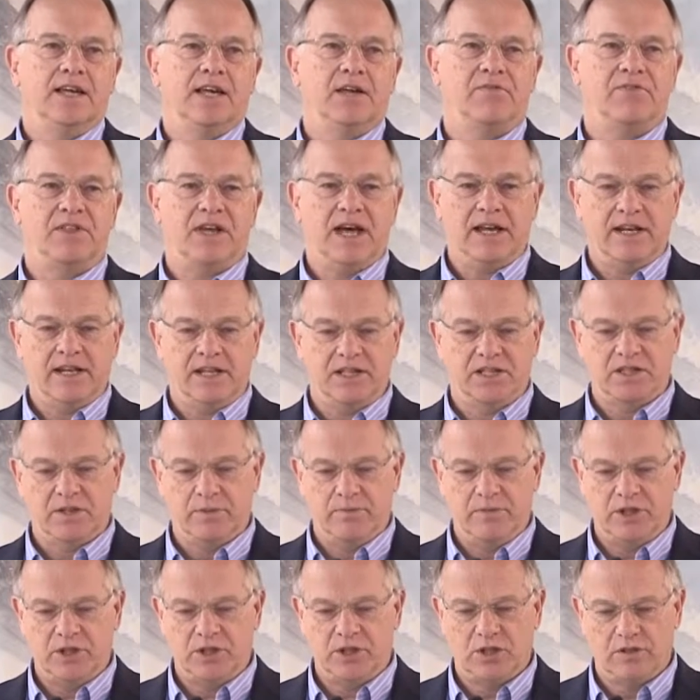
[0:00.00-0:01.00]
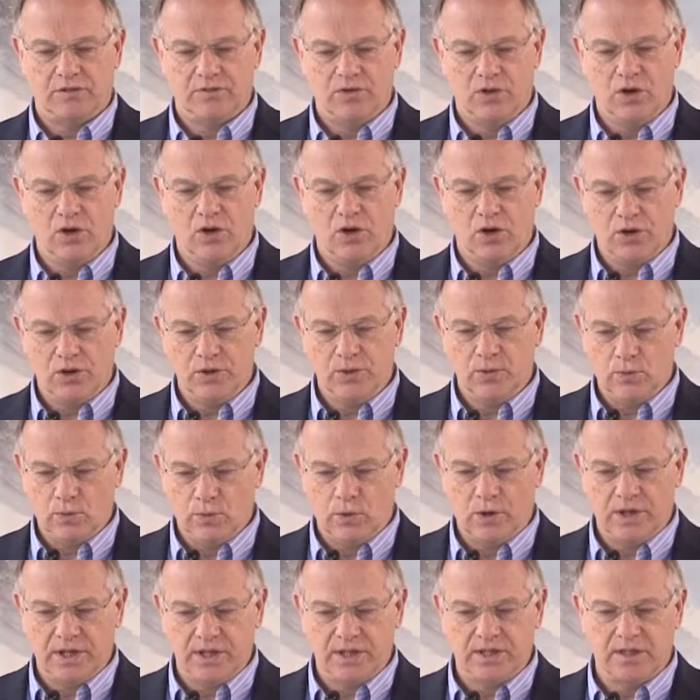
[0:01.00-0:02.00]
If that is the mission of God,
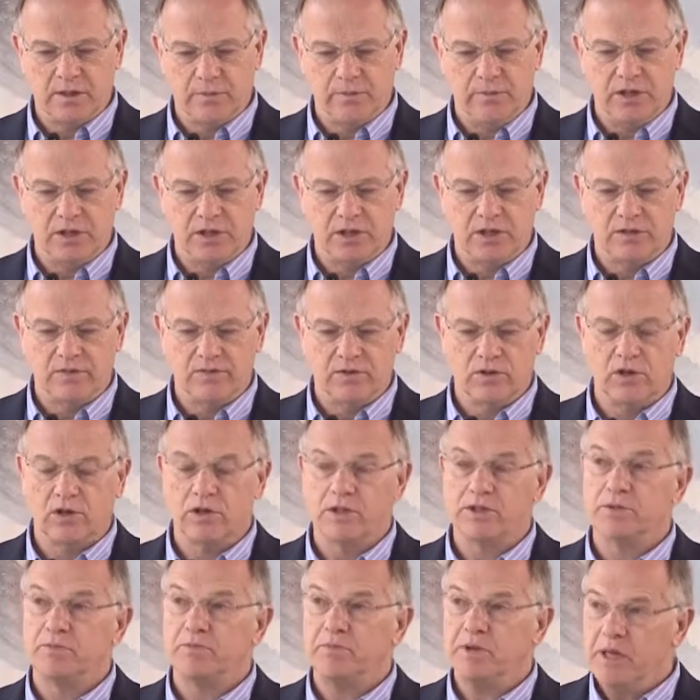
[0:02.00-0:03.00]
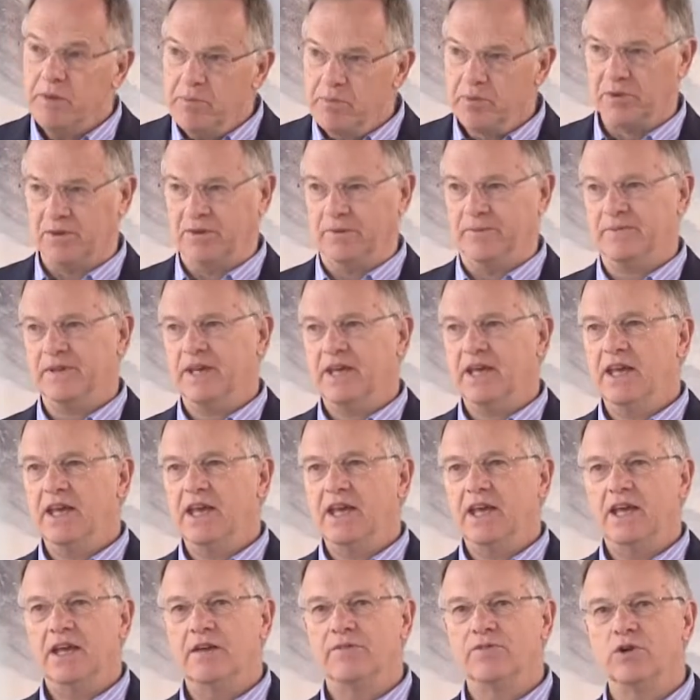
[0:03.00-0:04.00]
what is the mission of God's people?
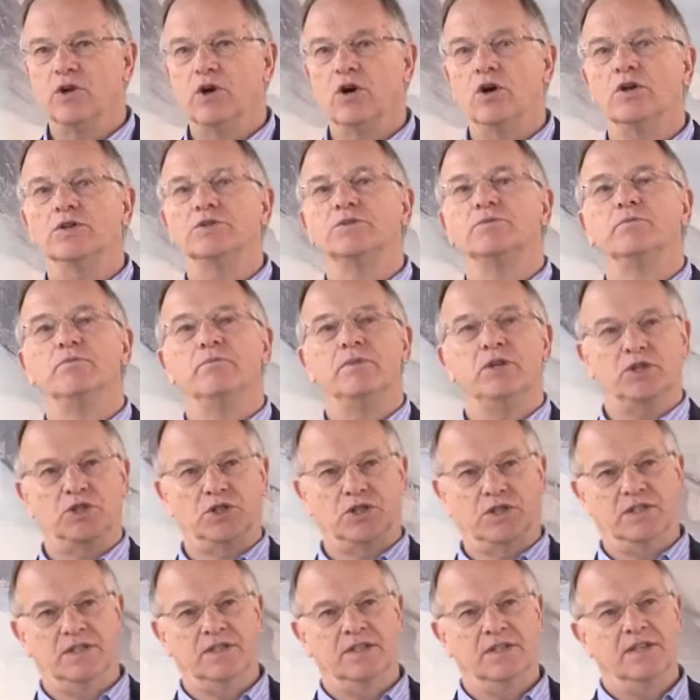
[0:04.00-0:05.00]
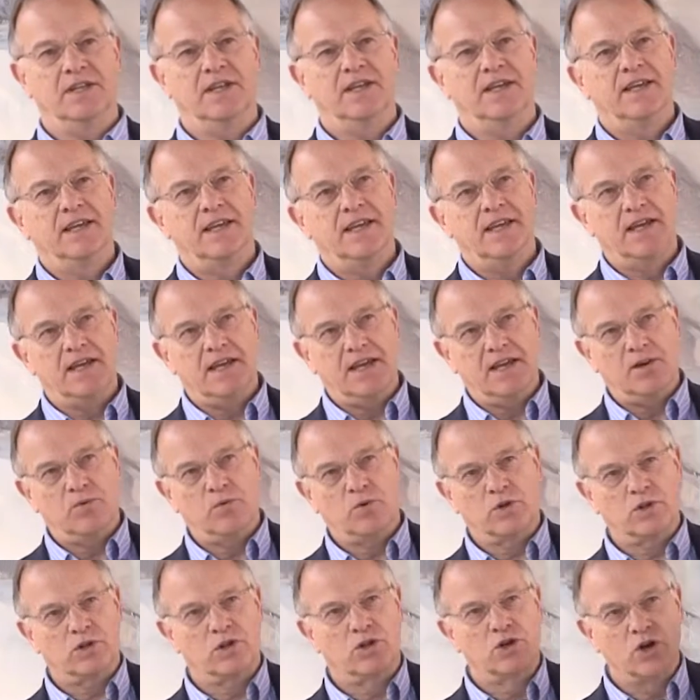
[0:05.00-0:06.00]
If God's mission,
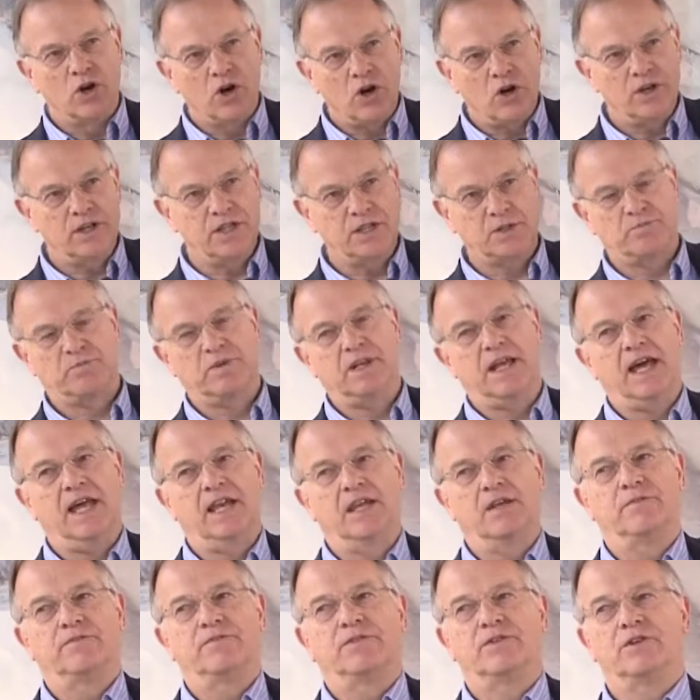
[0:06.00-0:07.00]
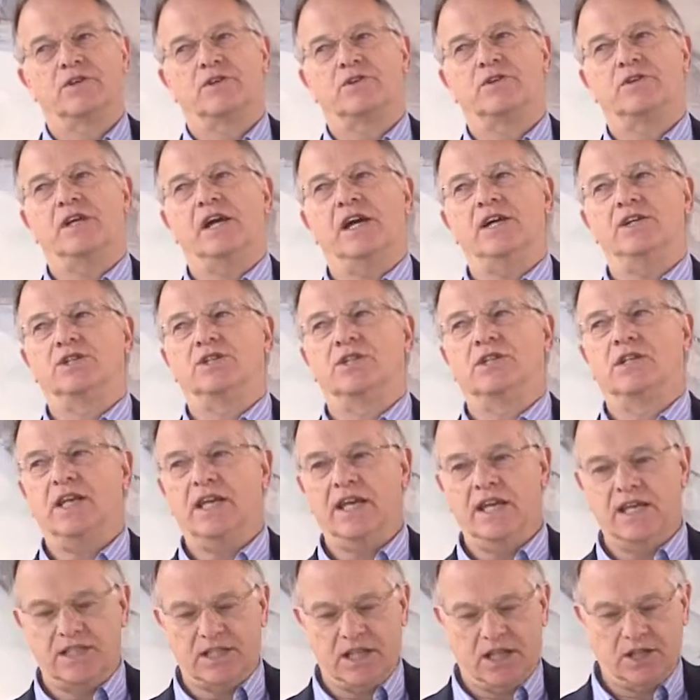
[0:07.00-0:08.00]
what God is planning for the creation,
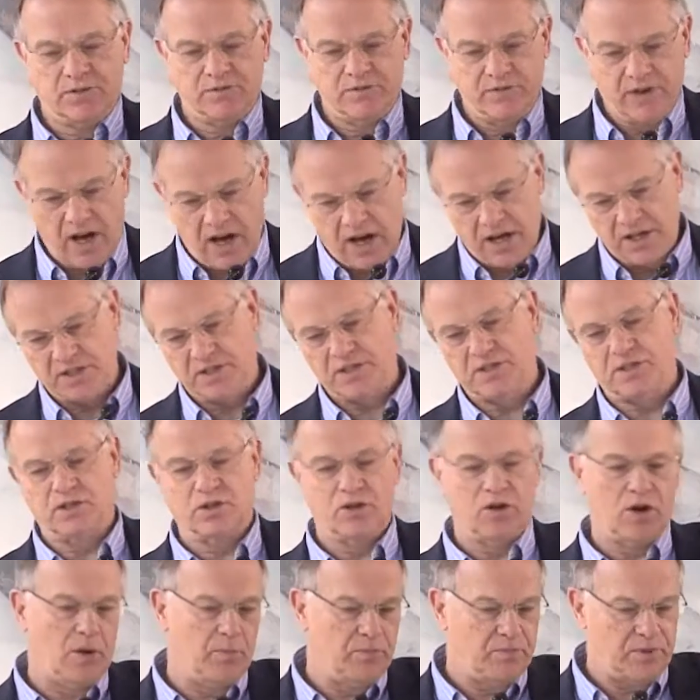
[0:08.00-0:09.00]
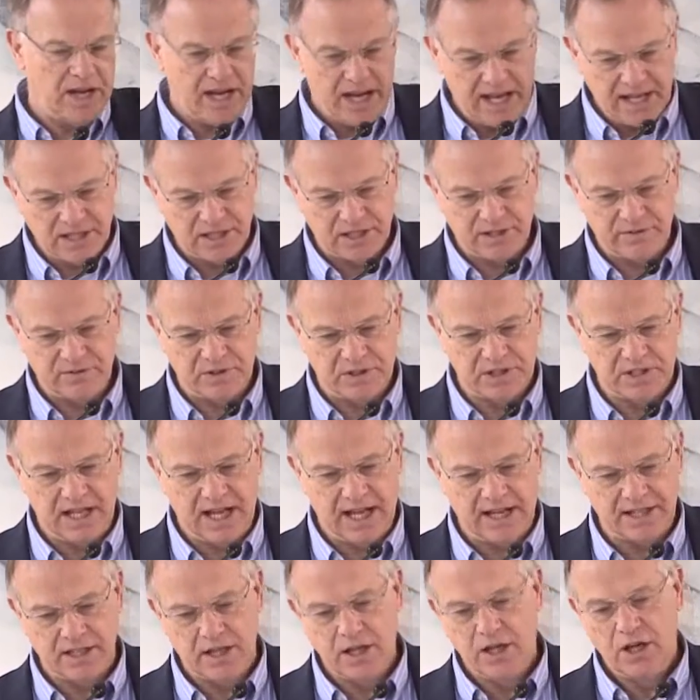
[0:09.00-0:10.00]
is as vast and comprehensive as
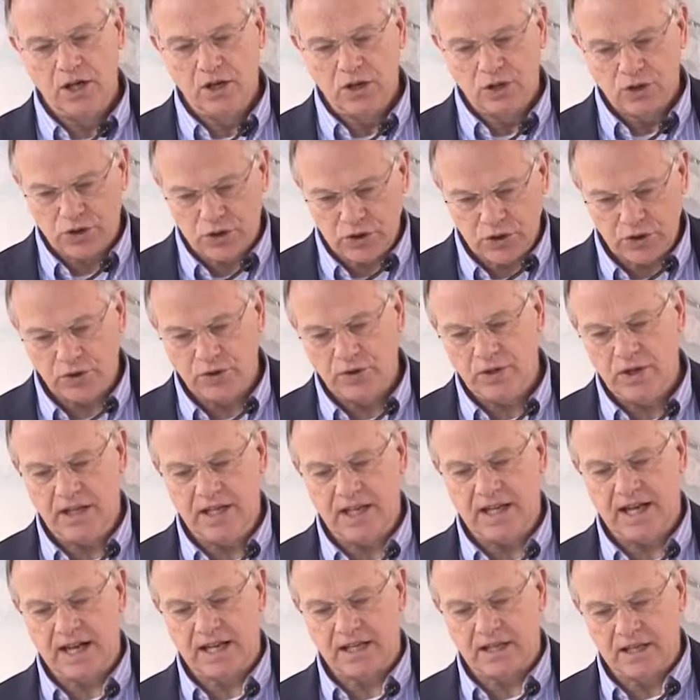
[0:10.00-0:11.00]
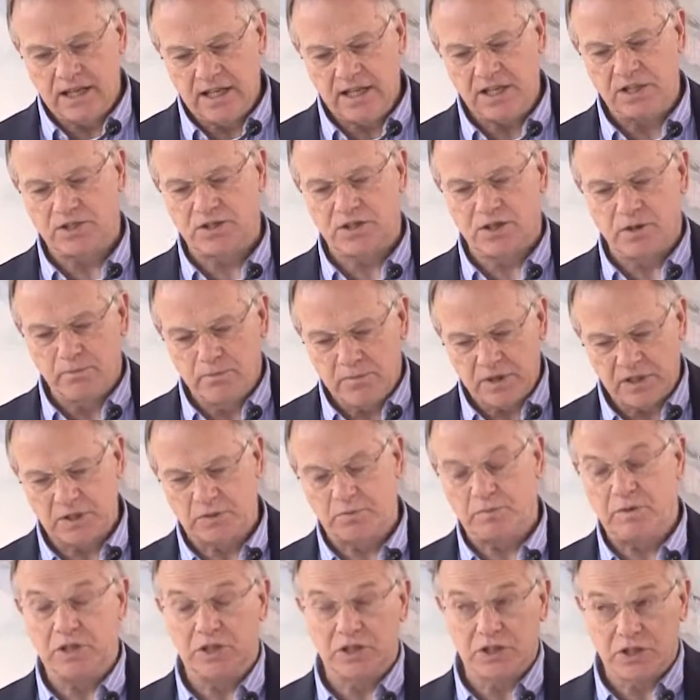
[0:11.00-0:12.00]
that, surely at least there
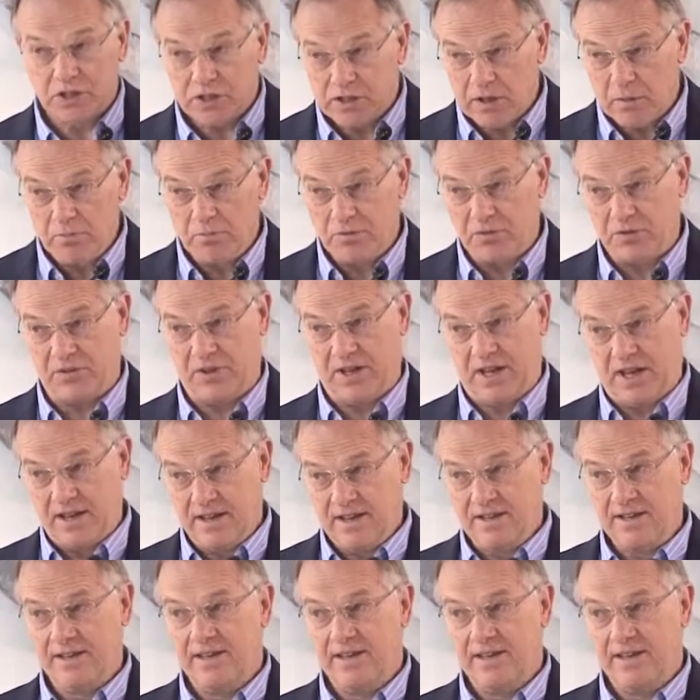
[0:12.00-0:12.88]
must be something